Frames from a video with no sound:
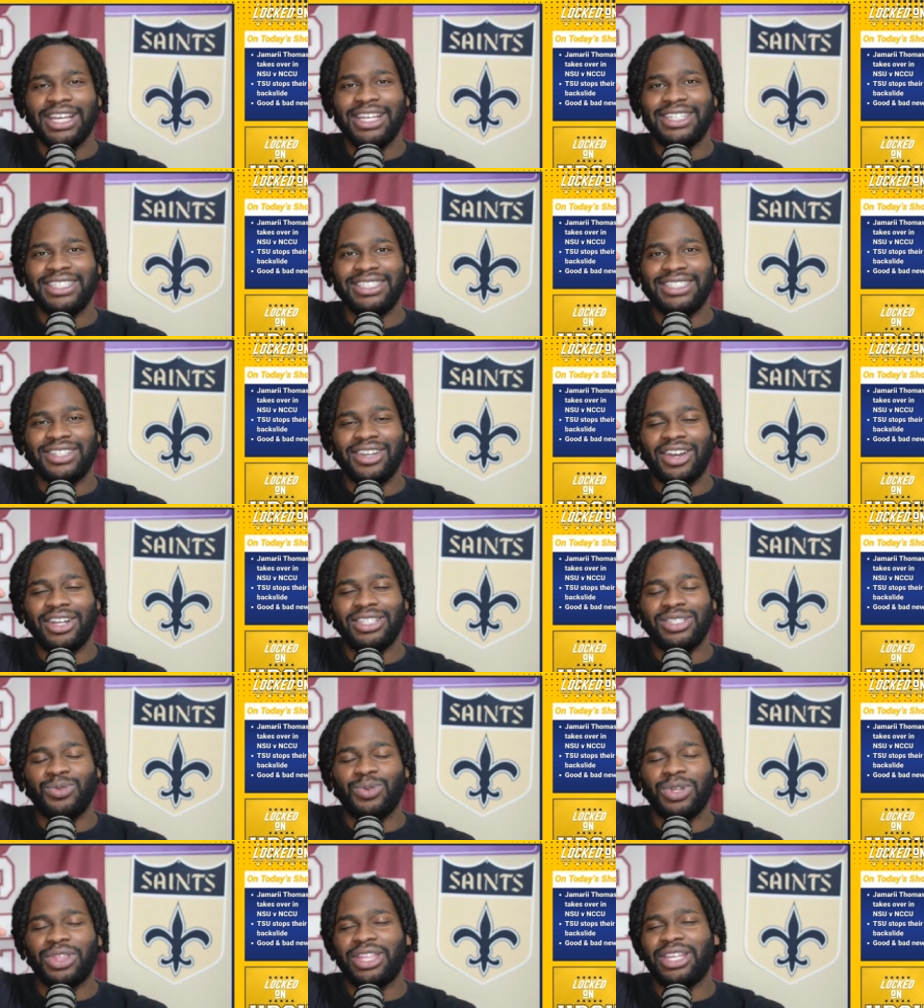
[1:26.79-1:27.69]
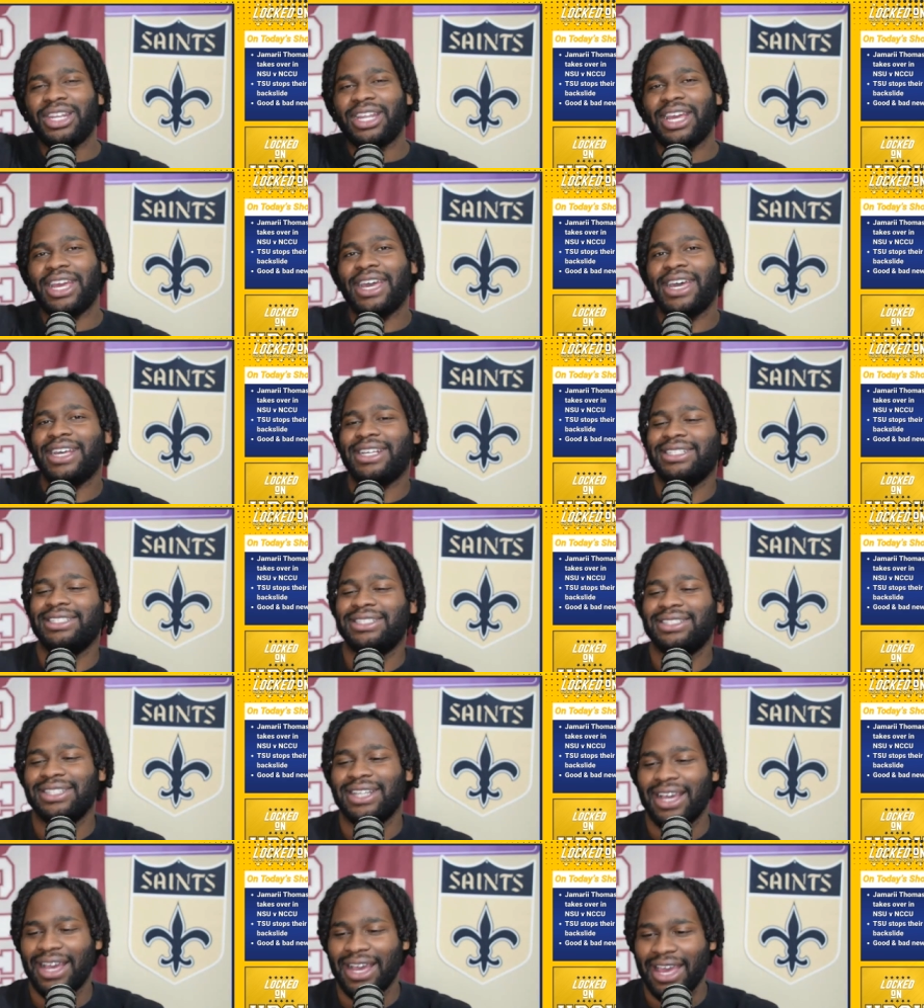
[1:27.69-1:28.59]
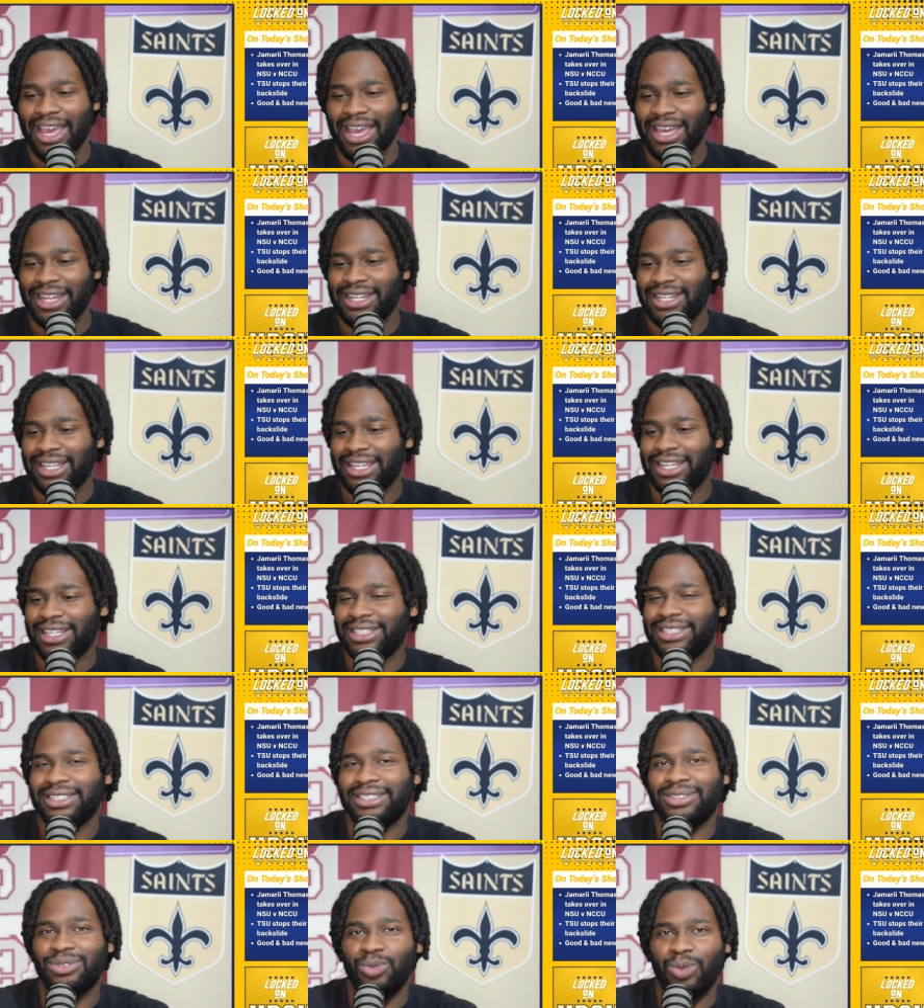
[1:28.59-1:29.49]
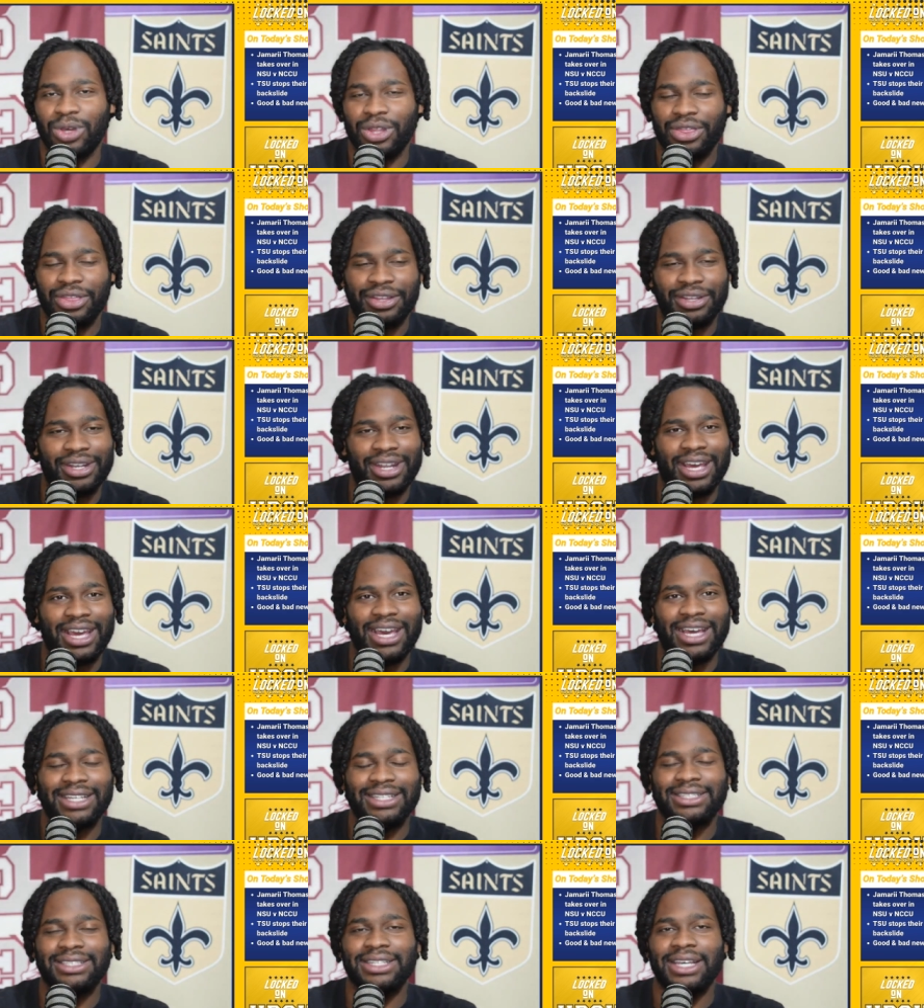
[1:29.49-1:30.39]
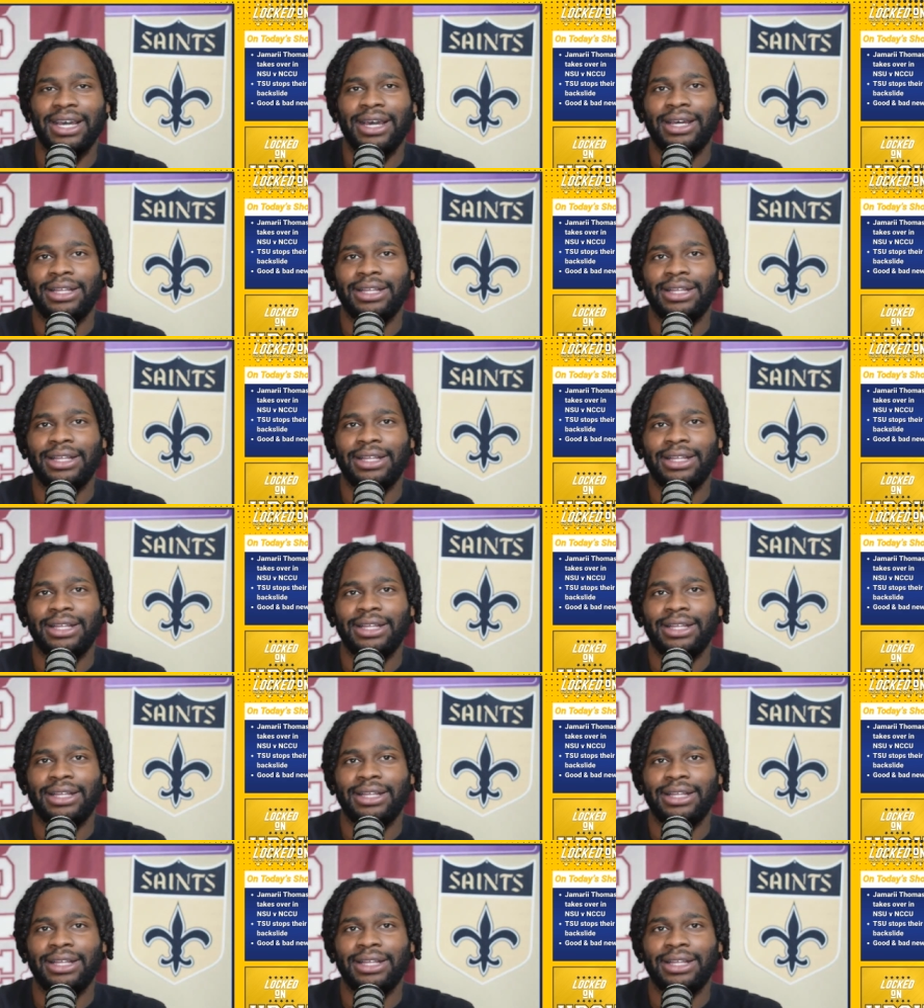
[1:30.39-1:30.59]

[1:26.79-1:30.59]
Starts with an S and ends with an S.